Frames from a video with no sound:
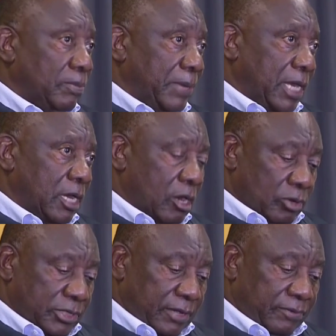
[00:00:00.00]
that will be
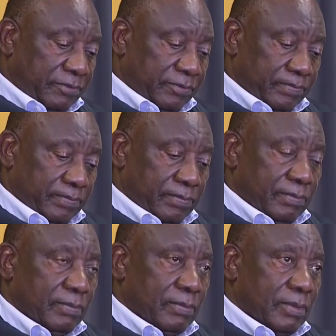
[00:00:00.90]
inclusive,
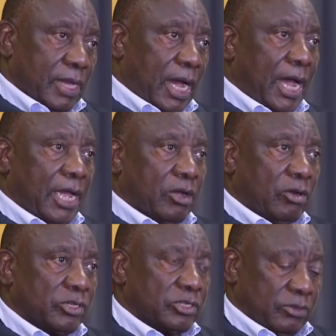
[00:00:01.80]
the
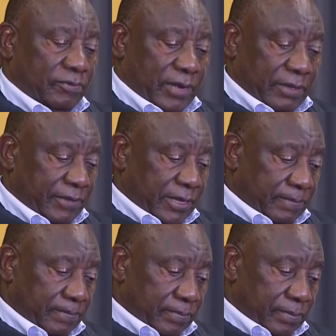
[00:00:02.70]
high cost of
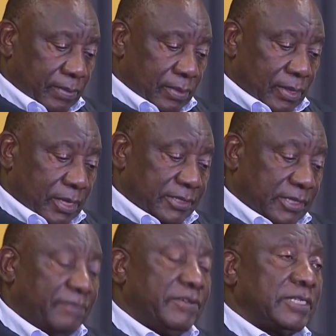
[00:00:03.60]
living,
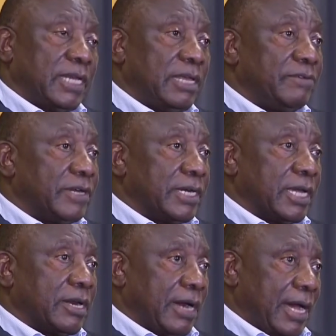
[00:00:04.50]
service
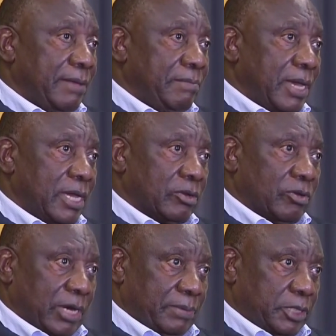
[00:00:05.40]
delivery, crime,
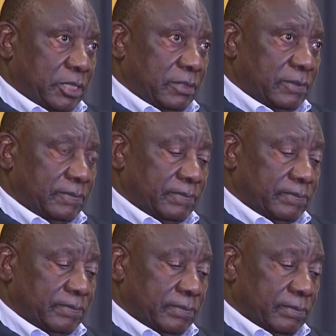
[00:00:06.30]
and corruption.